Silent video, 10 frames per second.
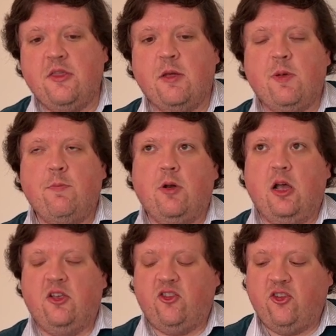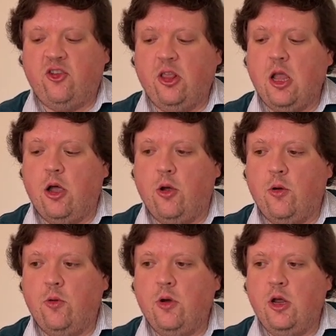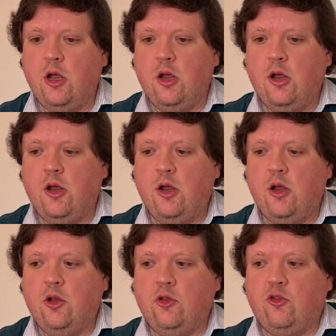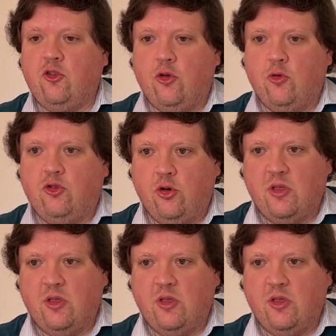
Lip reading: people are slow to do